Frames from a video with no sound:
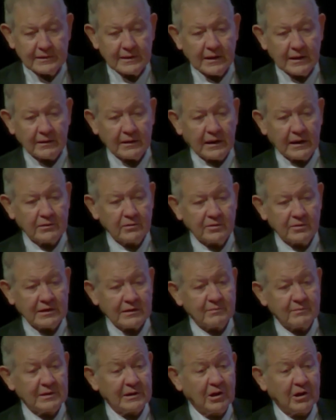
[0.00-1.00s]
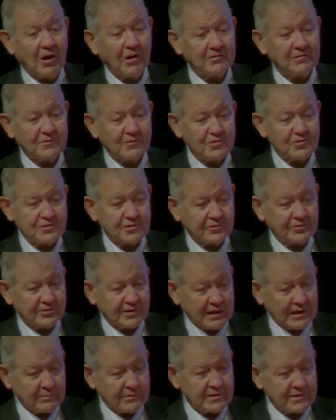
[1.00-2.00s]
I know that'd be a controversial
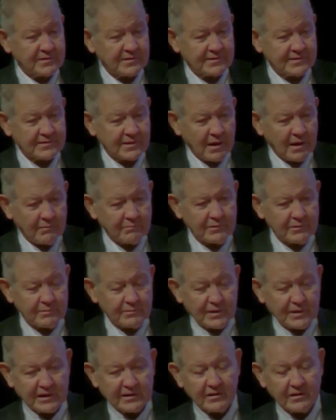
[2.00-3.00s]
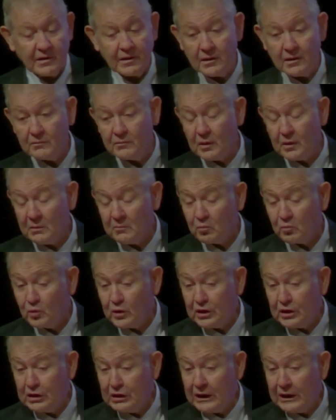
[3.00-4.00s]
statement to some, but
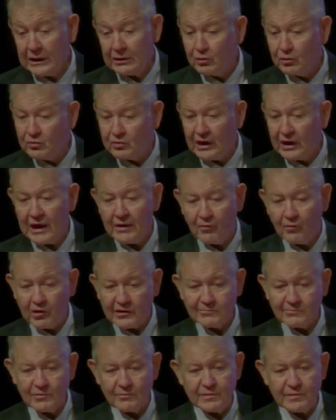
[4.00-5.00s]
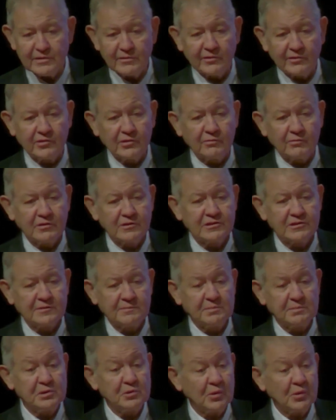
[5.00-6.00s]
we used to have automobiles that would
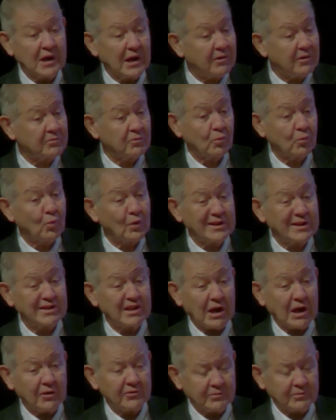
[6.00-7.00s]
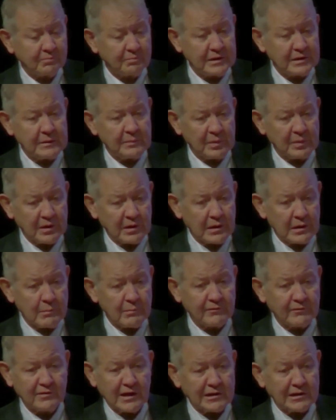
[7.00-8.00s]
spew out 1,000 ppm of
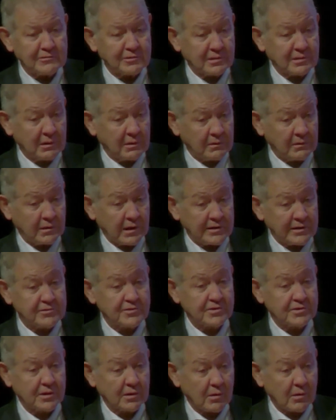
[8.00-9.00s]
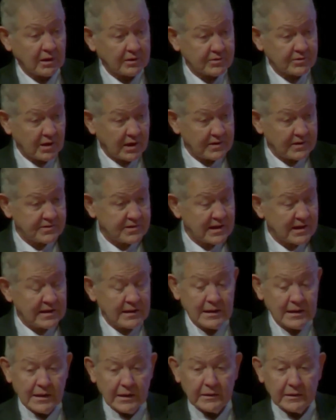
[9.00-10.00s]
nitrogen oxides,
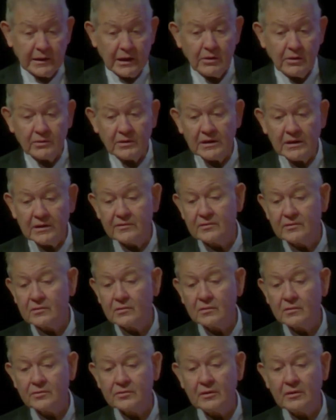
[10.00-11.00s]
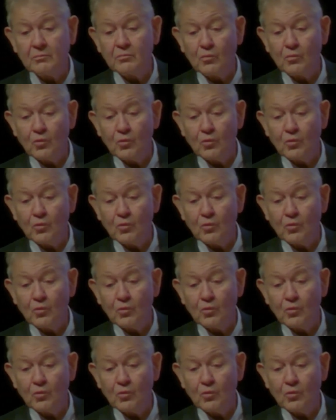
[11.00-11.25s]
and nowadays they're something more